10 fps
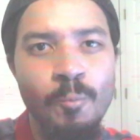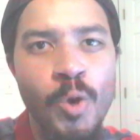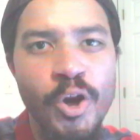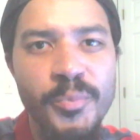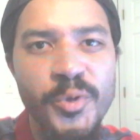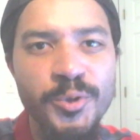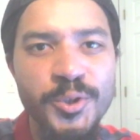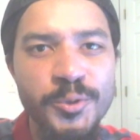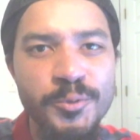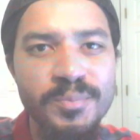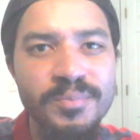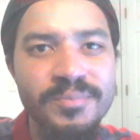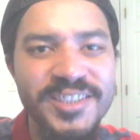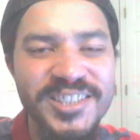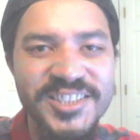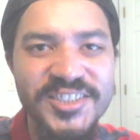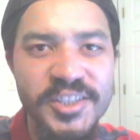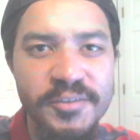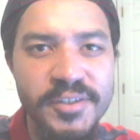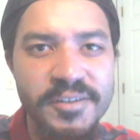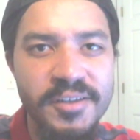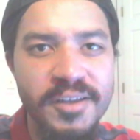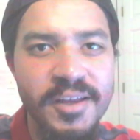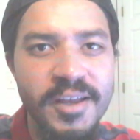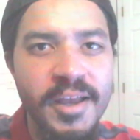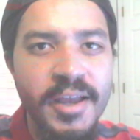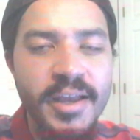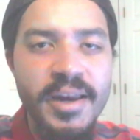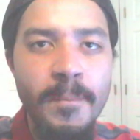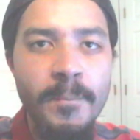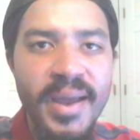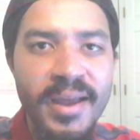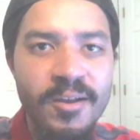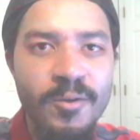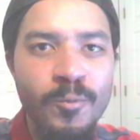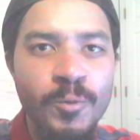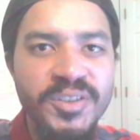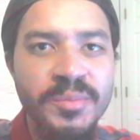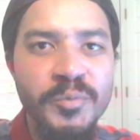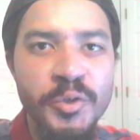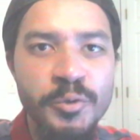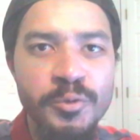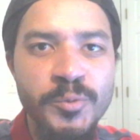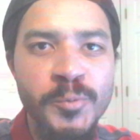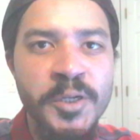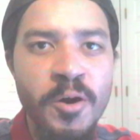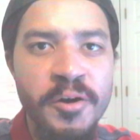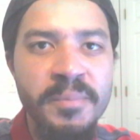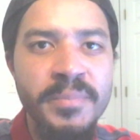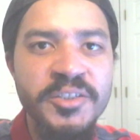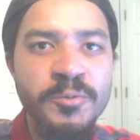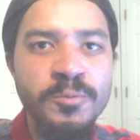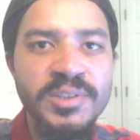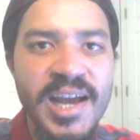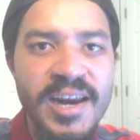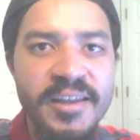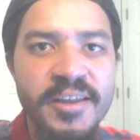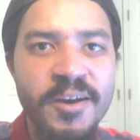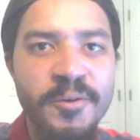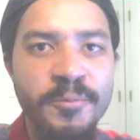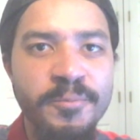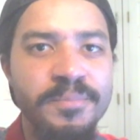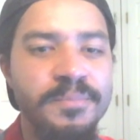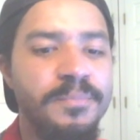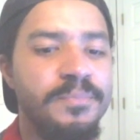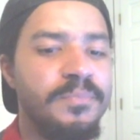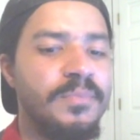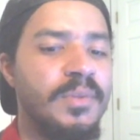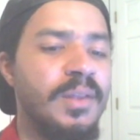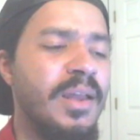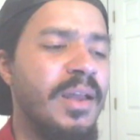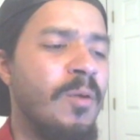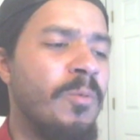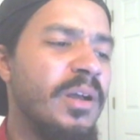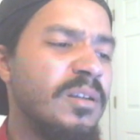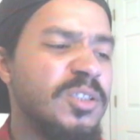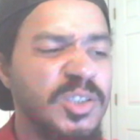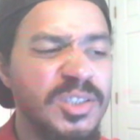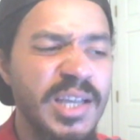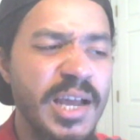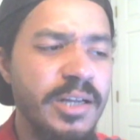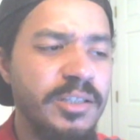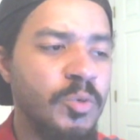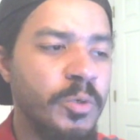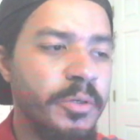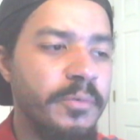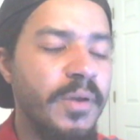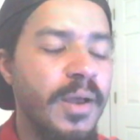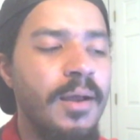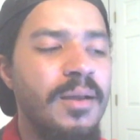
What up, YouTube? This is Steven, and I'm back with some news regarding Miss Utada Hikaru. Well, kind of, sort of.